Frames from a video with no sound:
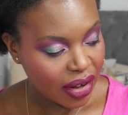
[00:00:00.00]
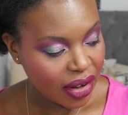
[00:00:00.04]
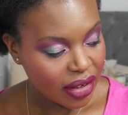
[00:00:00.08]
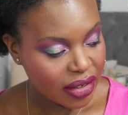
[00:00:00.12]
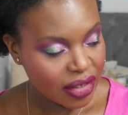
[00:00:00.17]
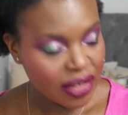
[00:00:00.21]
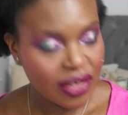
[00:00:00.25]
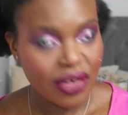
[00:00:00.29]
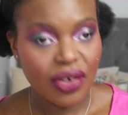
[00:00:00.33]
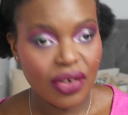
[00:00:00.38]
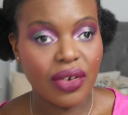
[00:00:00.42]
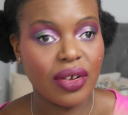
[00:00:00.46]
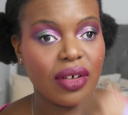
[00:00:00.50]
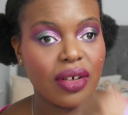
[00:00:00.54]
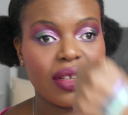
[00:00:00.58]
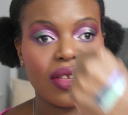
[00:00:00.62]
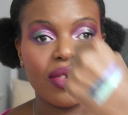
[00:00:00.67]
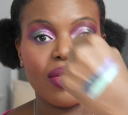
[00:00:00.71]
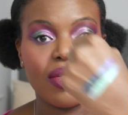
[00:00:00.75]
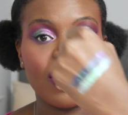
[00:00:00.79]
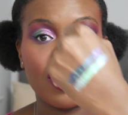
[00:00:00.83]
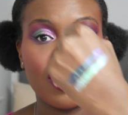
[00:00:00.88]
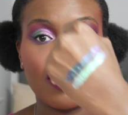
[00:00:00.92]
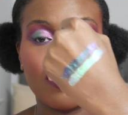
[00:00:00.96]
this guy's
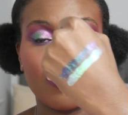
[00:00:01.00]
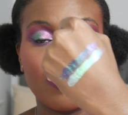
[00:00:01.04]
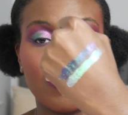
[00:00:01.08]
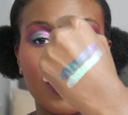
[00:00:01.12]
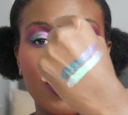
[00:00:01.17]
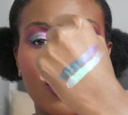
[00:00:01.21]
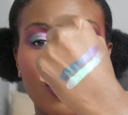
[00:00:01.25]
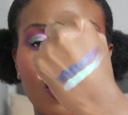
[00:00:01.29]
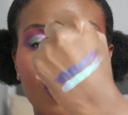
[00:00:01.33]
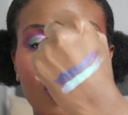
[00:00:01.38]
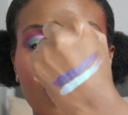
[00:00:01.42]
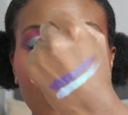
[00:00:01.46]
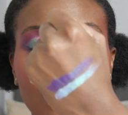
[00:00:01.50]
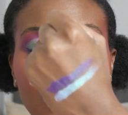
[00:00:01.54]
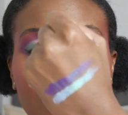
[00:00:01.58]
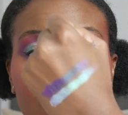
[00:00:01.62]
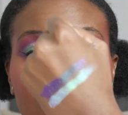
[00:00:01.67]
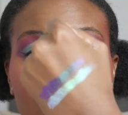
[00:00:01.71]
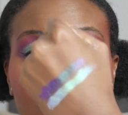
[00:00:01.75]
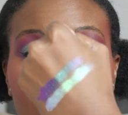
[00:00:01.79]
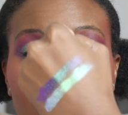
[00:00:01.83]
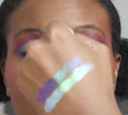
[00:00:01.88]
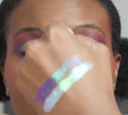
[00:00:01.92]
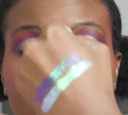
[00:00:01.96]
gonna have to be done.
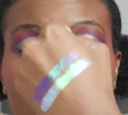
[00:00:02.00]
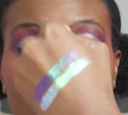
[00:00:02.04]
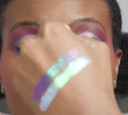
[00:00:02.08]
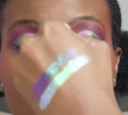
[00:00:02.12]
Just